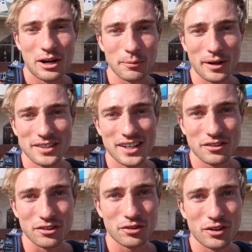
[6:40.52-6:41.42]
Now we're about to
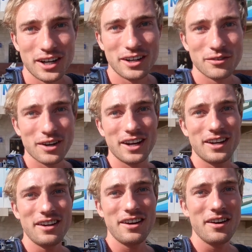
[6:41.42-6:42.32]
catch a train right
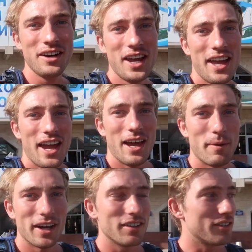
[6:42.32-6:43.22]
here, head
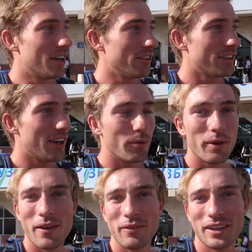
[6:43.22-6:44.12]
back to Tashkent. We
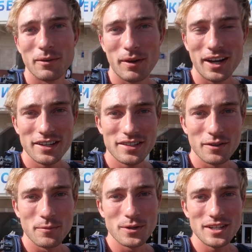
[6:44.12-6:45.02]
have the goodbye
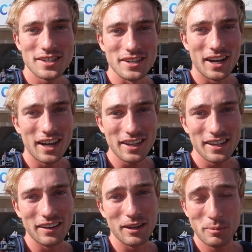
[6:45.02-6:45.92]
ceremony tonight,
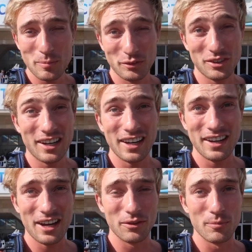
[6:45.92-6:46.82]
and then people start
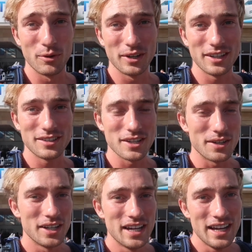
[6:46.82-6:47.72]
heading out in the morning.
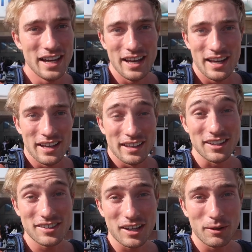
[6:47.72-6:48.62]
So
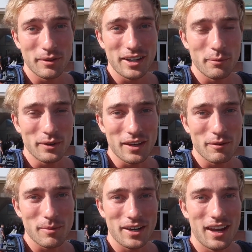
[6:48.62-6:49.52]
gonna celebrate with
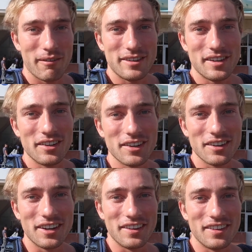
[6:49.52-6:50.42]
everybody, have a dinner,
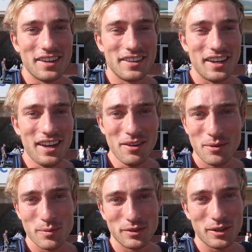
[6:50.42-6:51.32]
and then yeah,
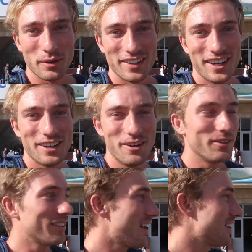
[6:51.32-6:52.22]
we'll see where the night goes.